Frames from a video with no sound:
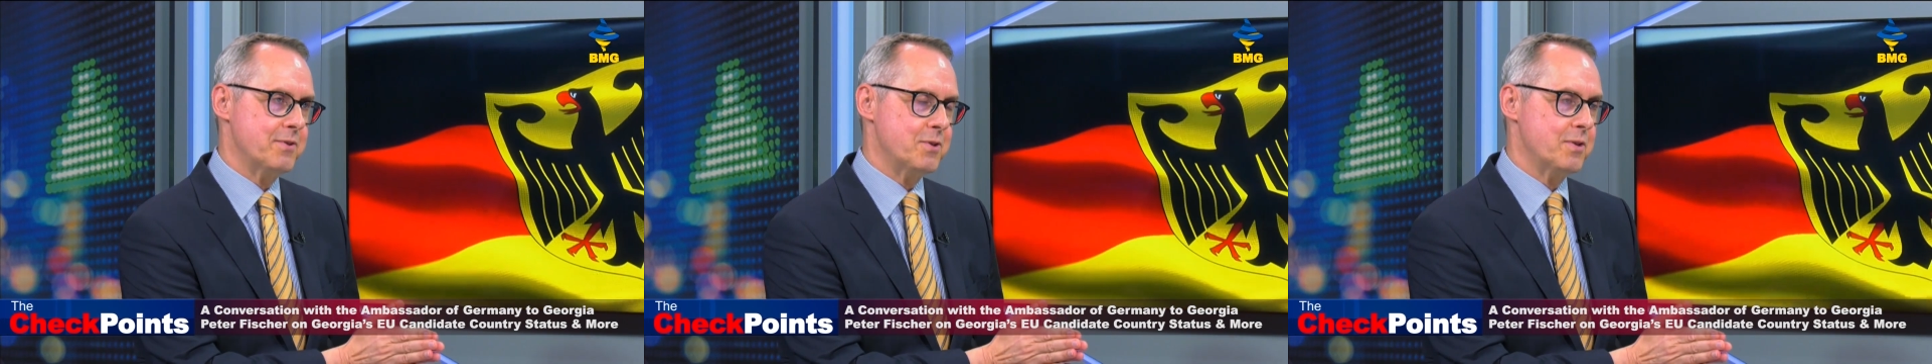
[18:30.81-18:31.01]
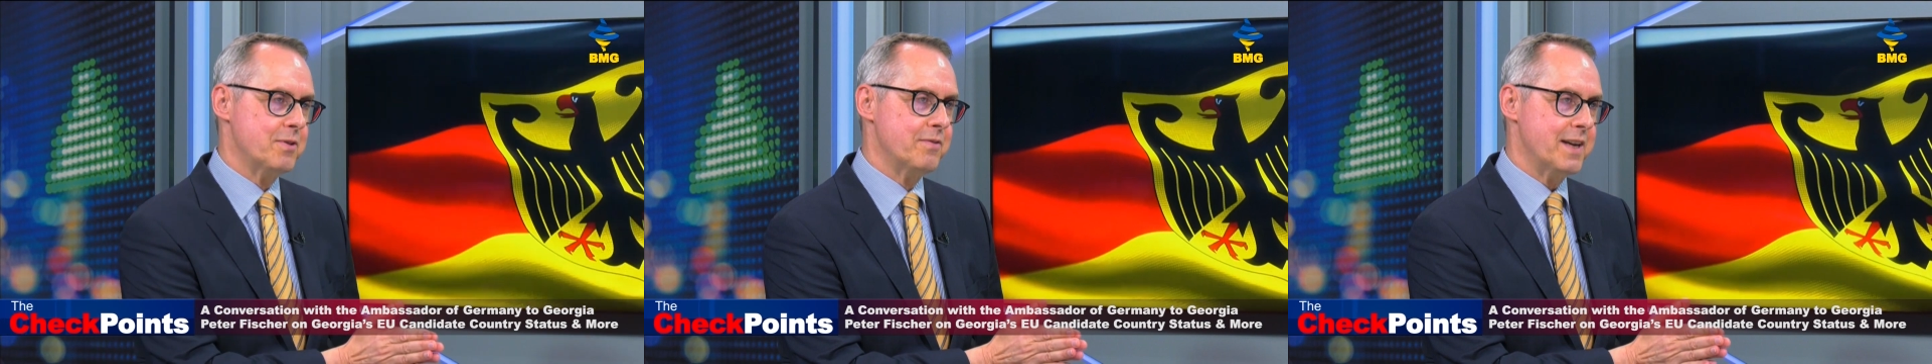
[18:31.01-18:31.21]

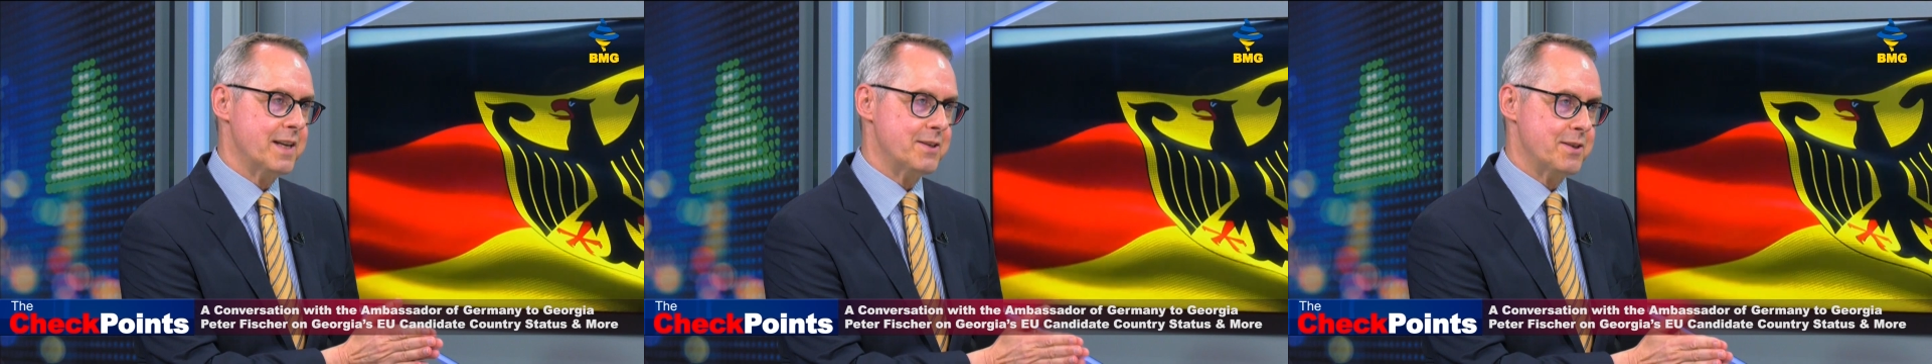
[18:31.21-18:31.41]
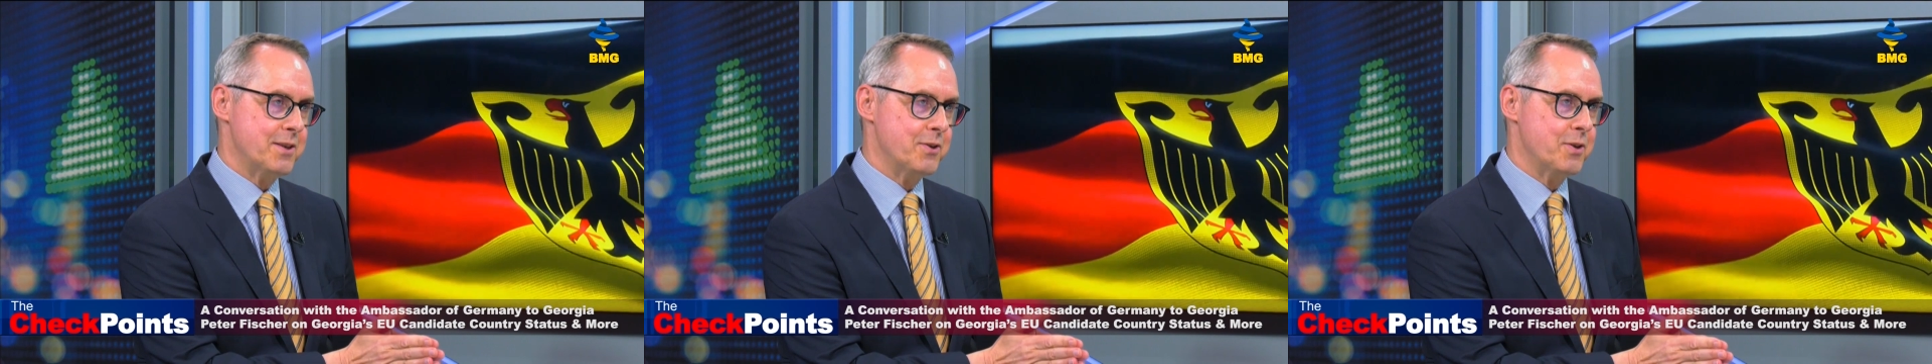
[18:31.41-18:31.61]
to
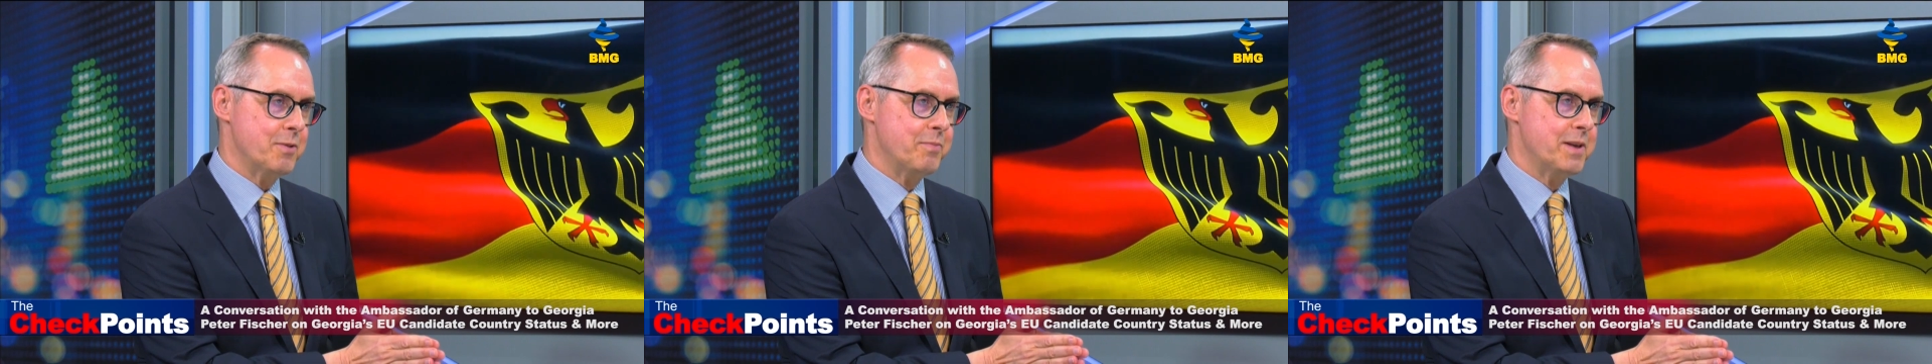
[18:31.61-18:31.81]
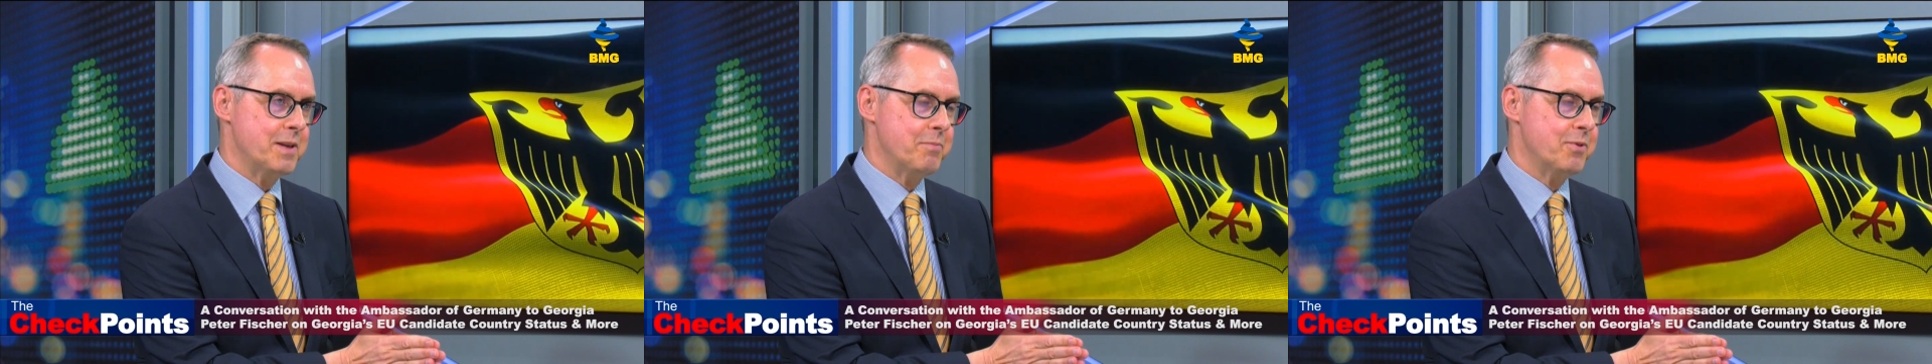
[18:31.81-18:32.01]
invest in your
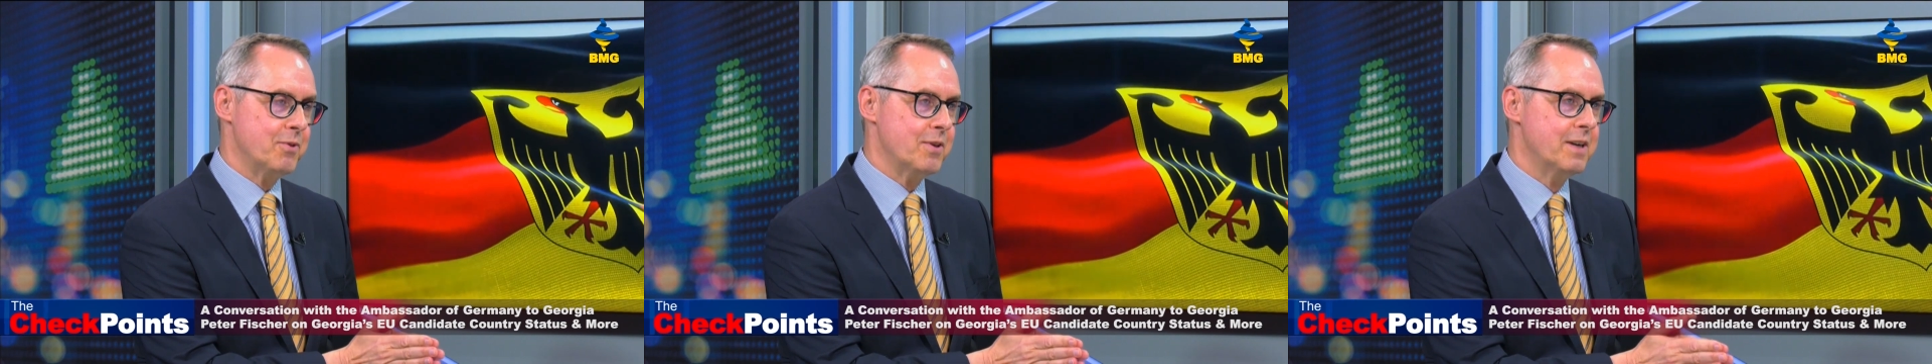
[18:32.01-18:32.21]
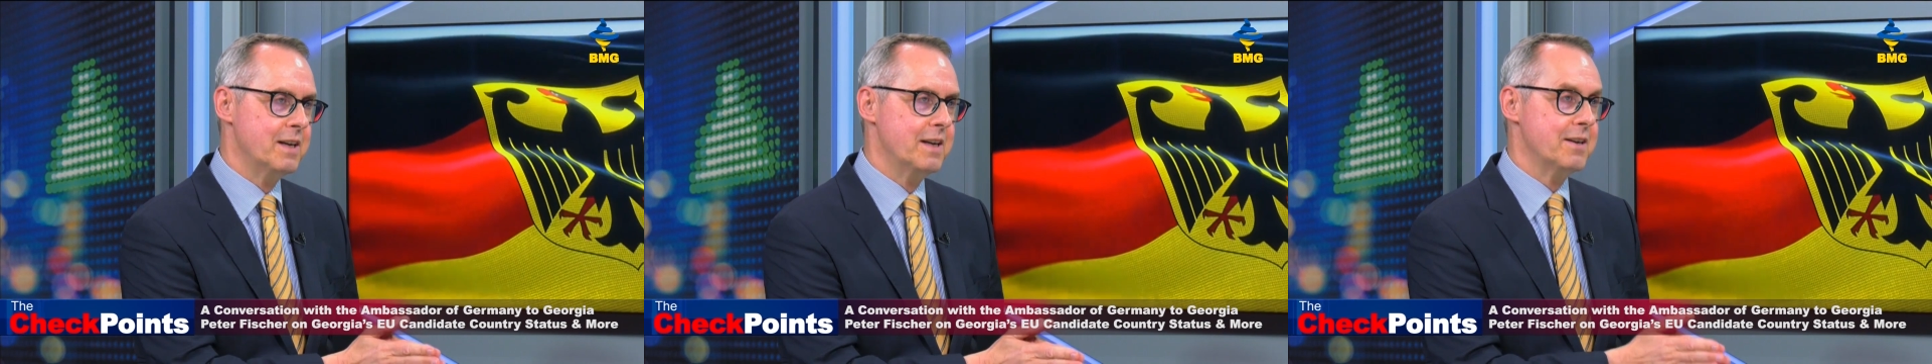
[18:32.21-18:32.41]

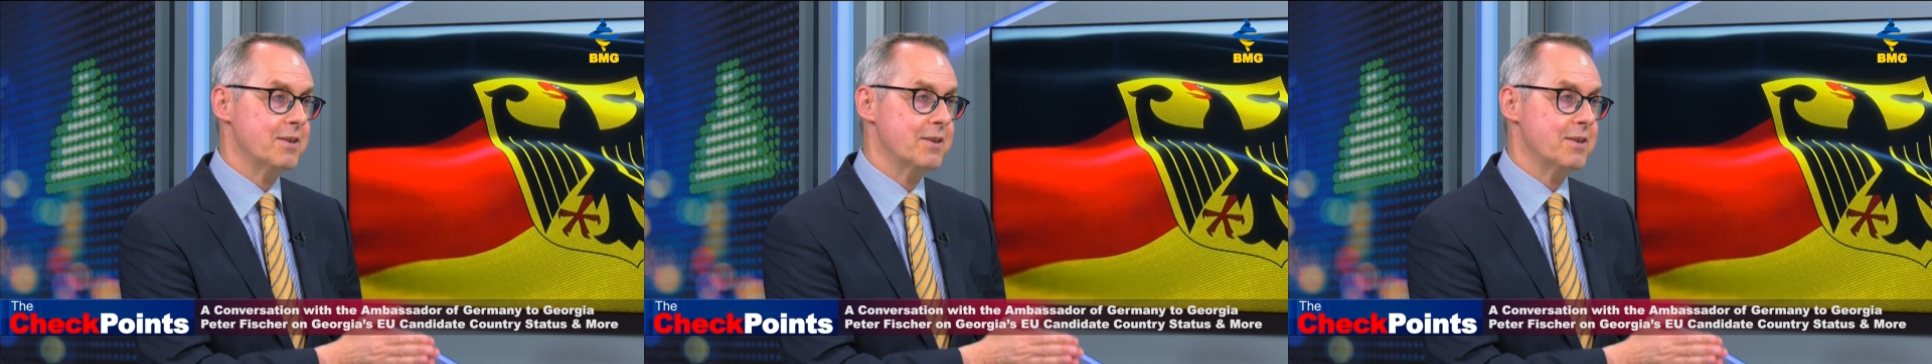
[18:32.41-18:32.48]
people,